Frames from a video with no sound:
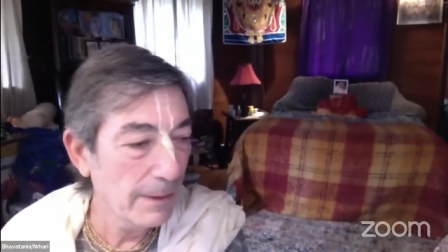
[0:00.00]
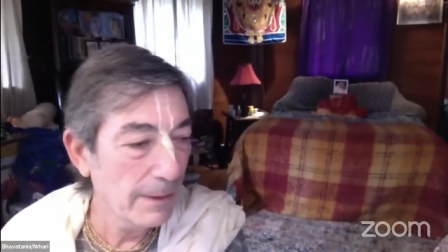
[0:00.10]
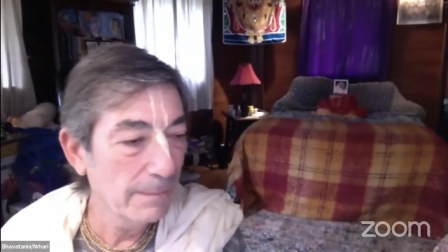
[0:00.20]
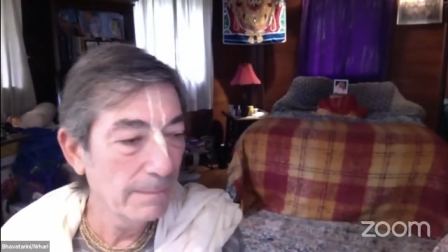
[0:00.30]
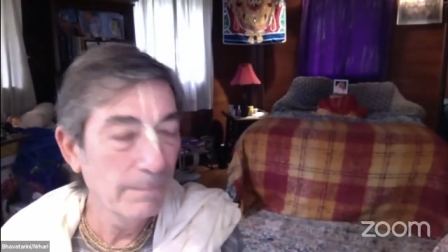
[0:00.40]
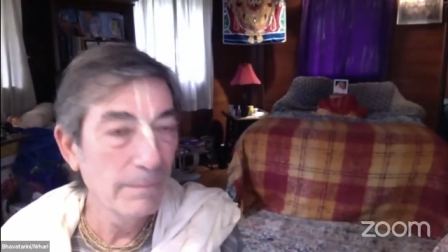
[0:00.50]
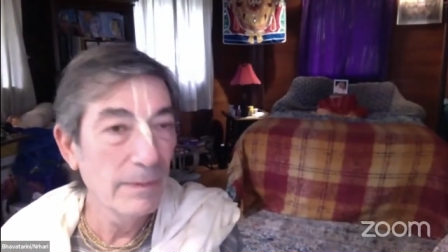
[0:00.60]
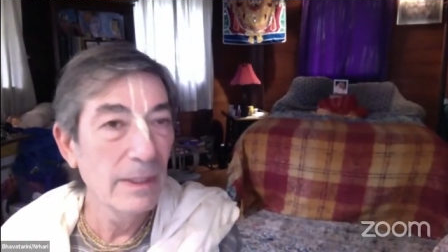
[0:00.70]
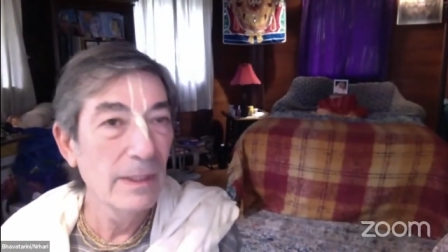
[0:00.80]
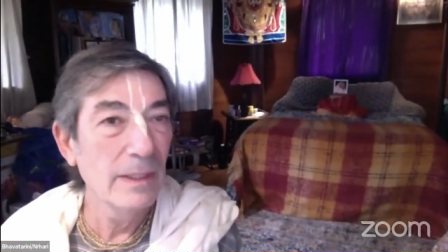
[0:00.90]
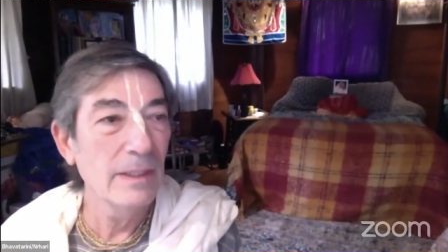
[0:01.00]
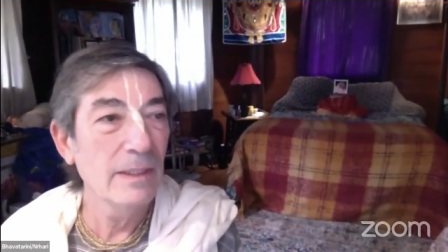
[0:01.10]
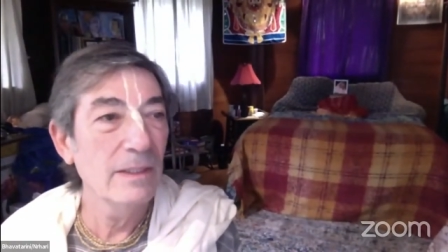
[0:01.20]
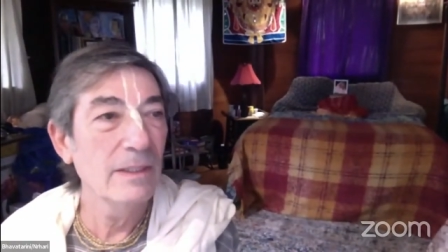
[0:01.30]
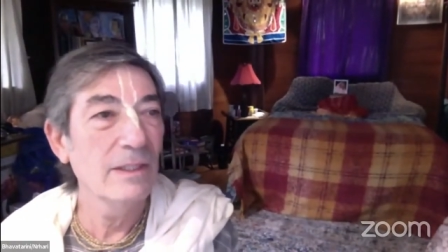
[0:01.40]
Um,
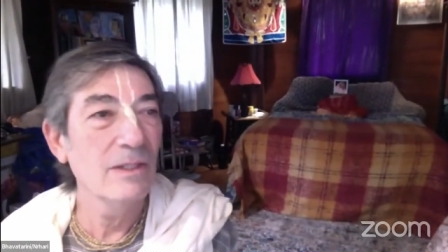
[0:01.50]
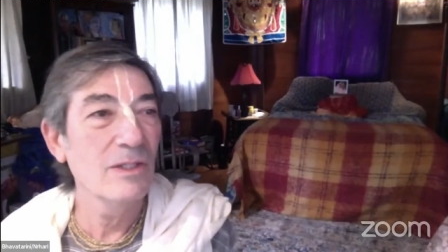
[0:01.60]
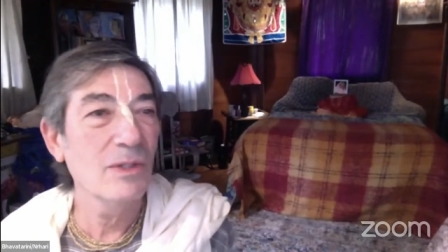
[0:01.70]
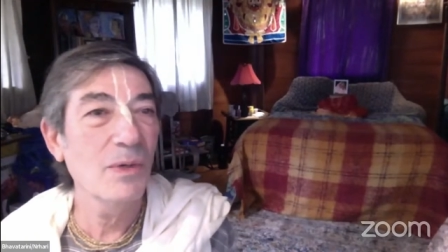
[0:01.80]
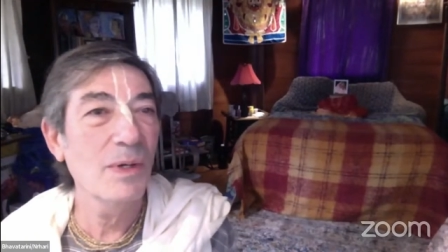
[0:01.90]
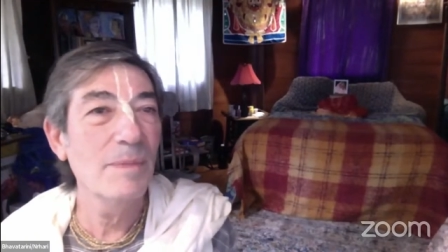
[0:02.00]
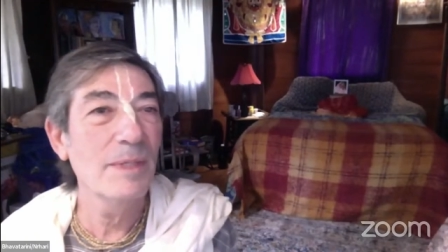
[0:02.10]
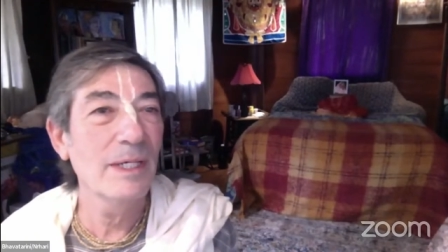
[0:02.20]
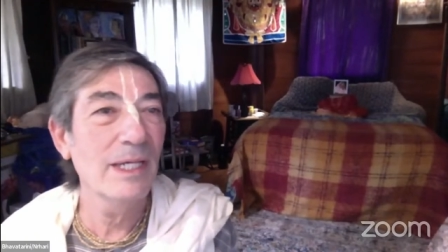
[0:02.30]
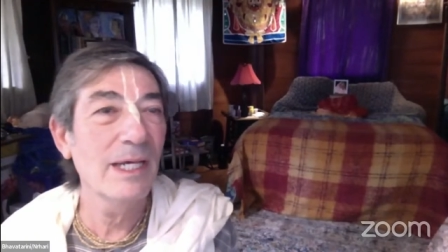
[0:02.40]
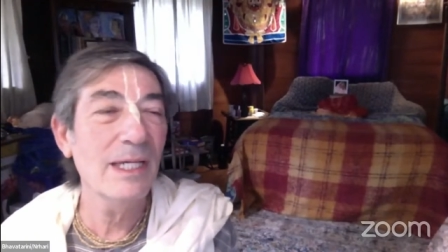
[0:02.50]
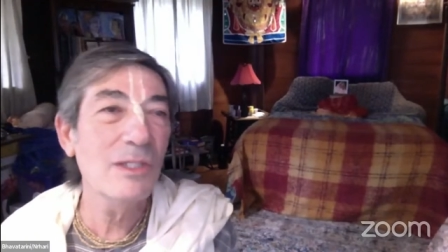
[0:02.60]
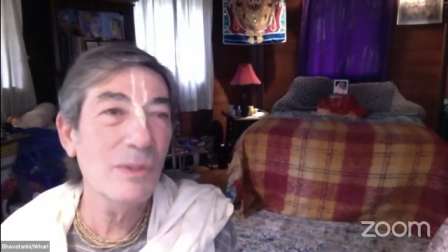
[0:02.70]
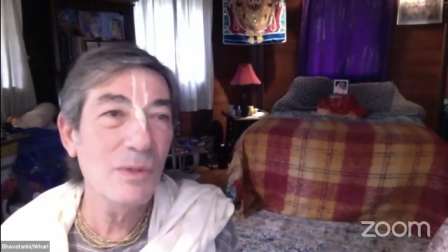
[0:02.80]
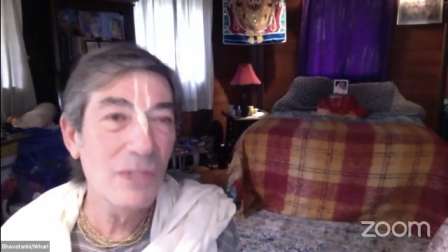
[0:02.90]
and, and so i had
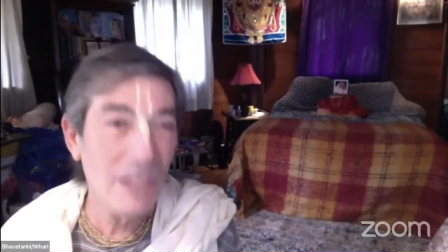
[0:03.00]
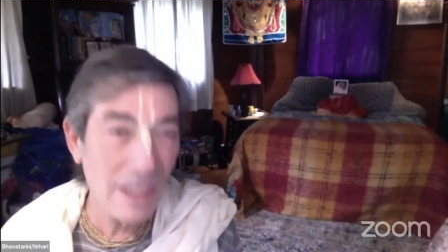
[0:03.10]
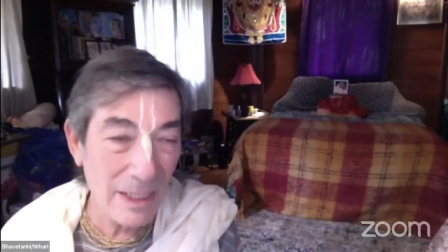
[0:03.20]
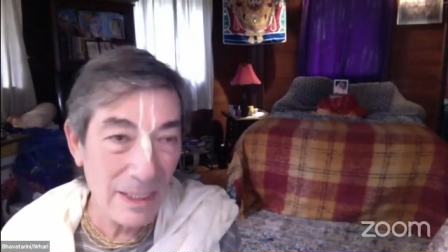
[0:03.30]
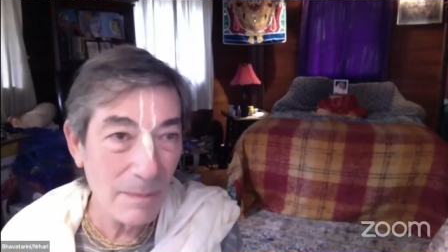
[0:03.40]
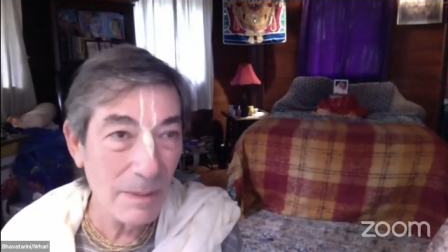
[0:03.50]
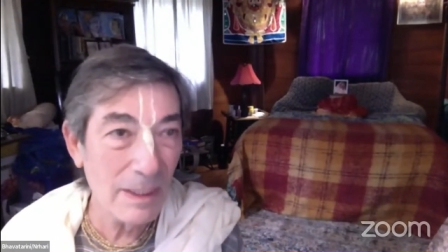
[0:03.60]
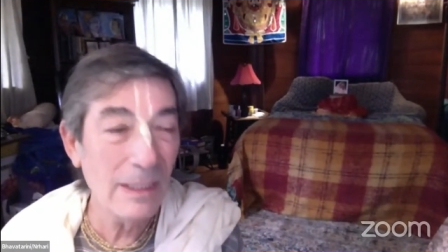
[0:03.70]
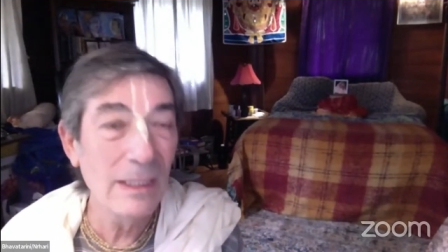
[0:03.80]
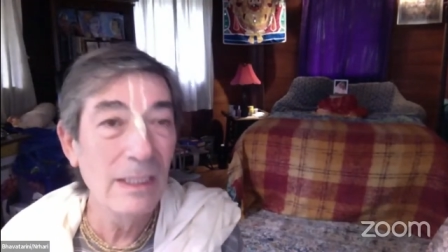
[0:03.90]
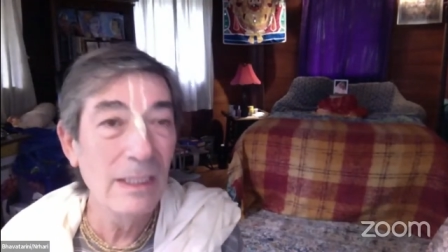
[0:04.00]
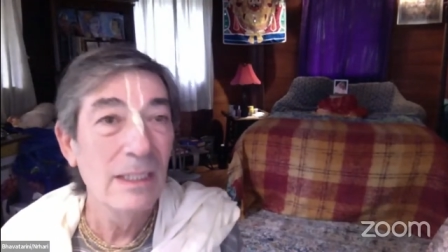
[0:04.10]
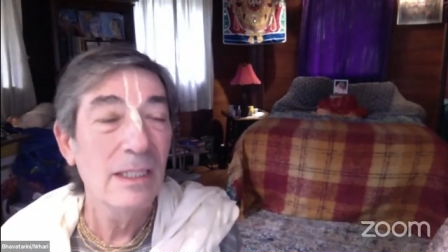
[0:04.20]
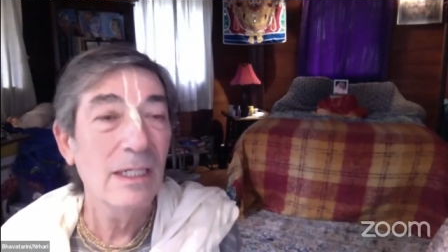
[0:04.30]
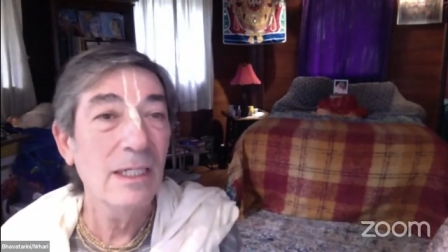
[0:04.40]
to say something
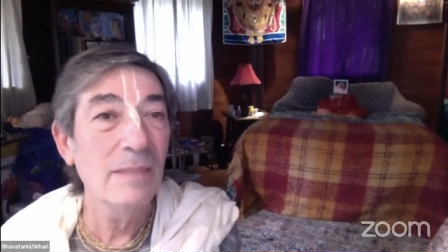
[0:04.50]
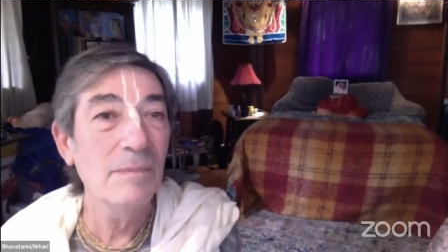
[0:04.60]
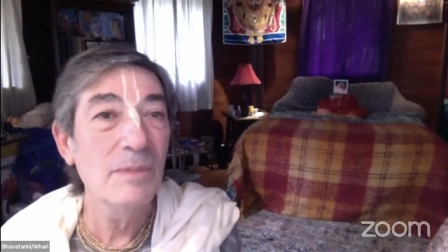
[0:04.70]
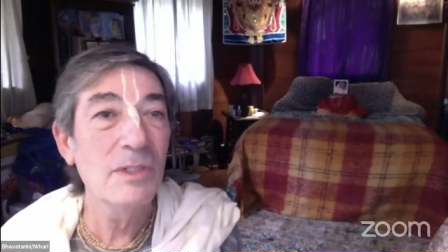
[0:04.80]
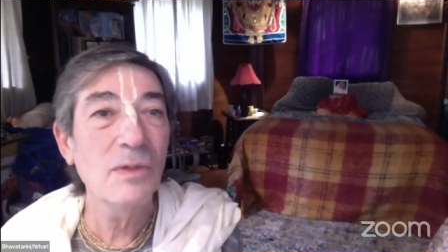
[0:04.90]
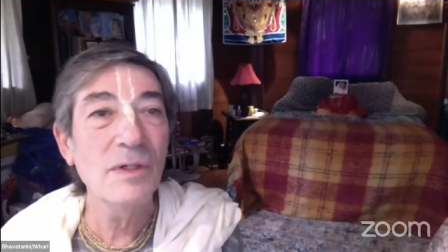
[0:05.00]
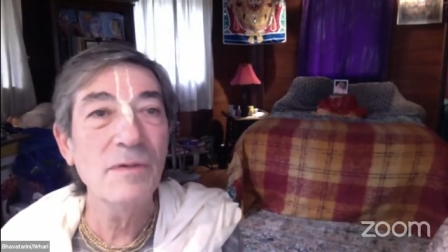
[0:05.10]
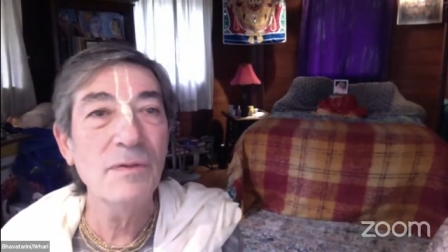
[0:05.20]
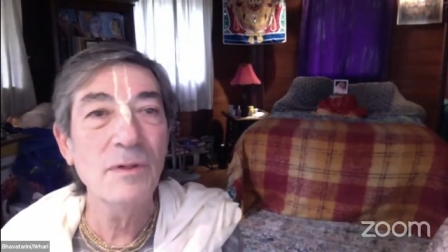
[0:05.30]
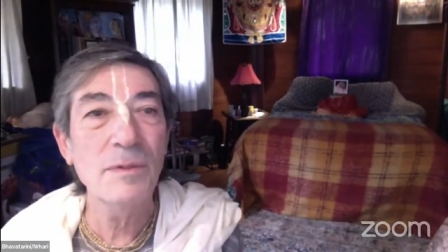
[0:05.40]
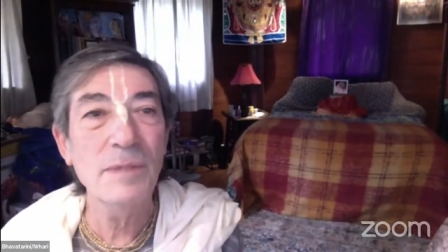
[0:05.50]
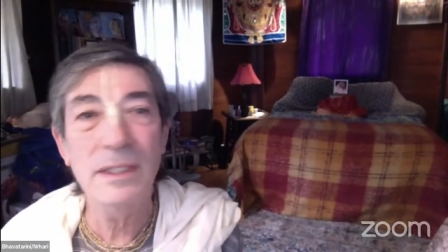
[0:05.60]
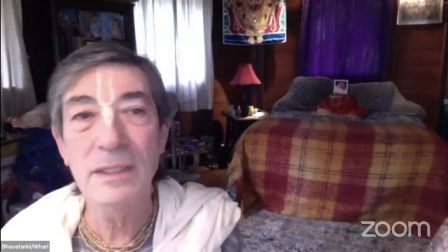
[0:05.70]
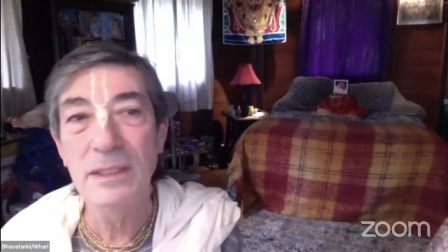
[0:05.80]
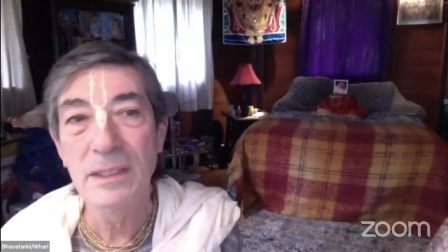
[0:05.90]
I'm sorry for
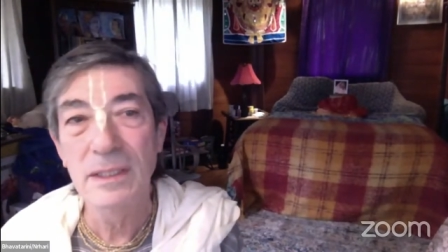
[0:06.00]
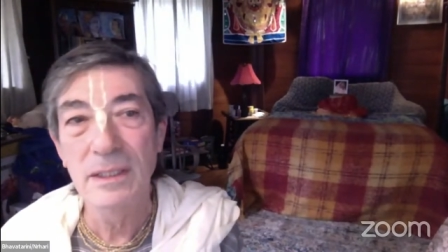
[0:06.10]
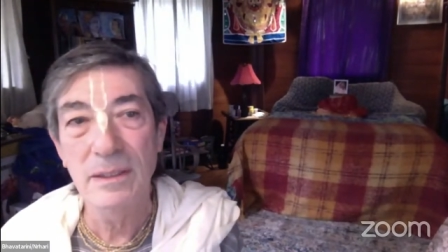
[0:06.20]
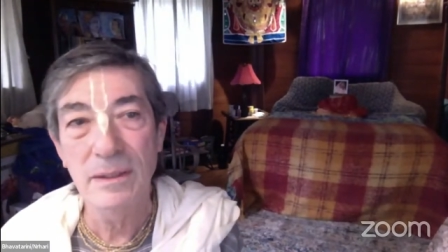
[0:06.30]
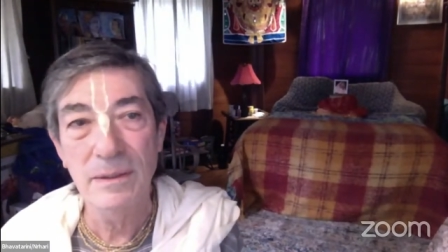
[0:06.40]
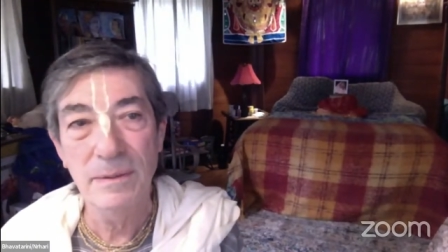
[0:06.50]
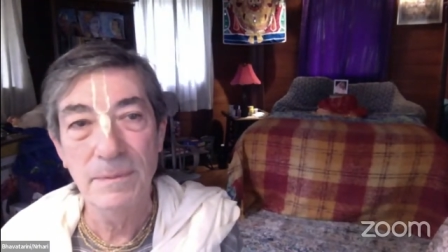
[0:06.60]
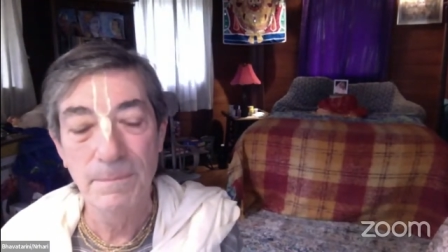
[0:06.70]
my um,